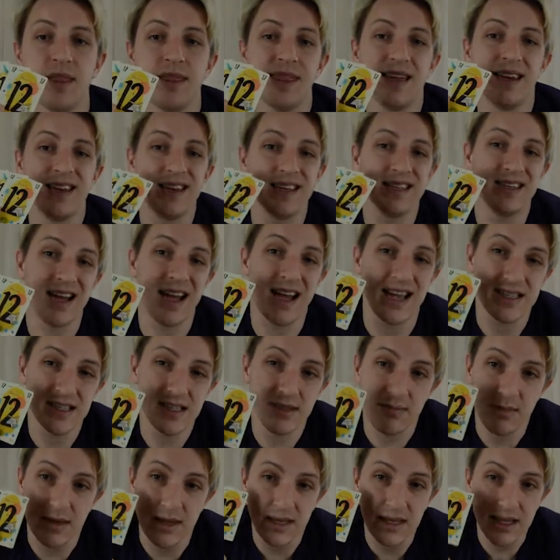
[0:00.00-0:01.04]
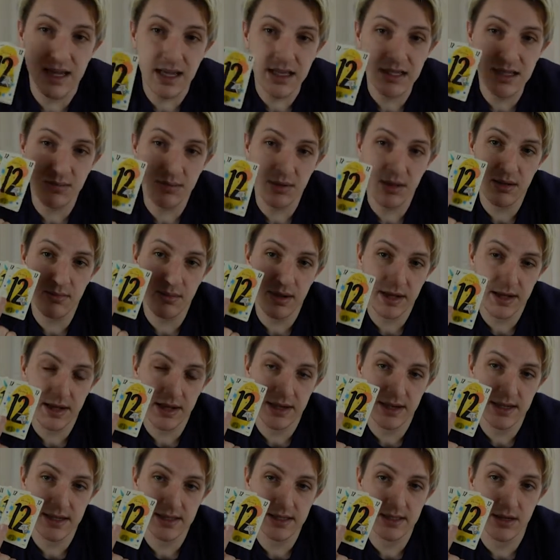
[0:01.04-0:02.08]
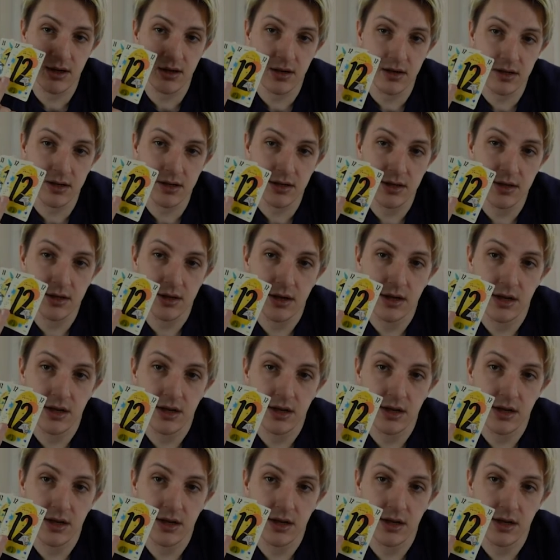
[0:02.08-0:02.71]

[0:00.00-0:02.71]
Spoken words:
They need to ask me again to play my highest card